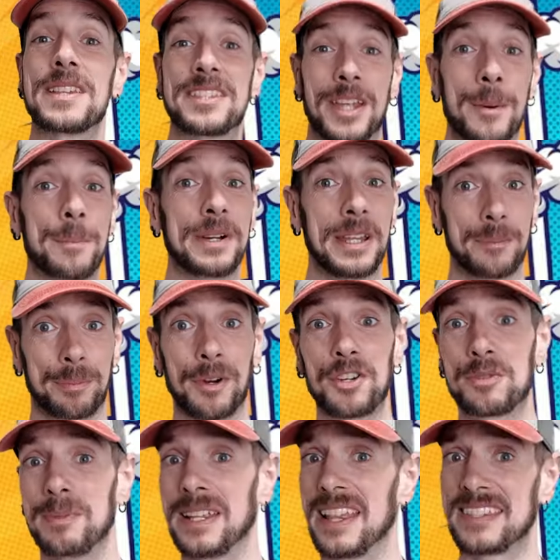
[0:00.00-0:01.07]
This company
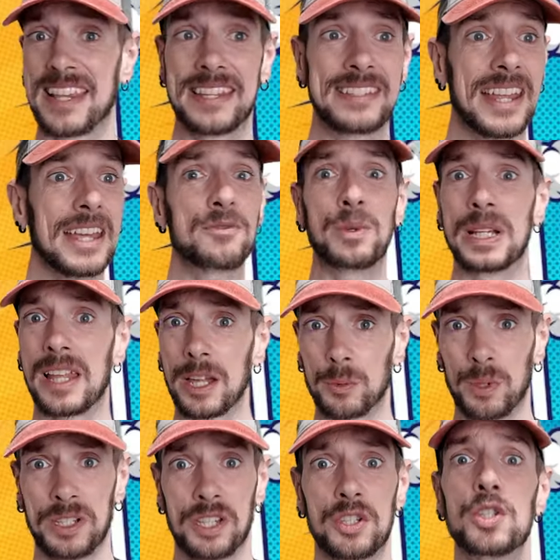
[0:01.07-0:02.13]
approached me, they said, Dave, we
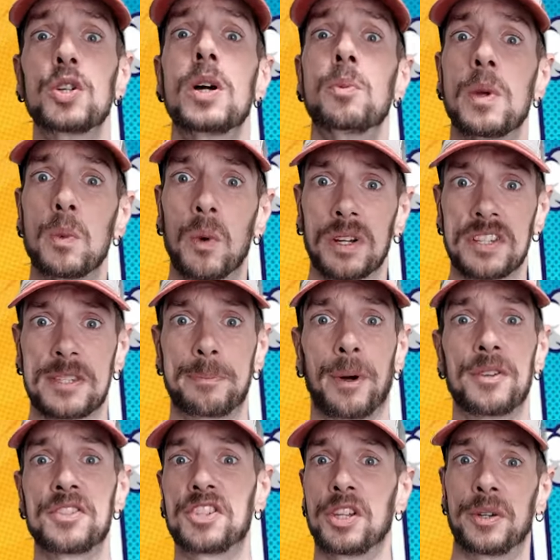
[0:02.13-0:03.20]
like what you're doing, we want to
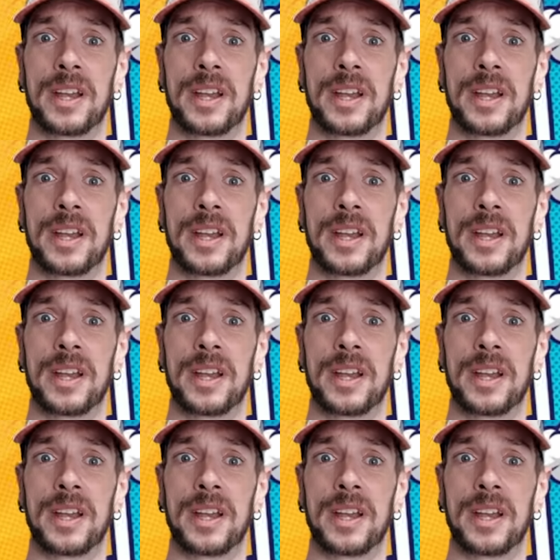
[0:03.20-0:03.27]
sponsor you.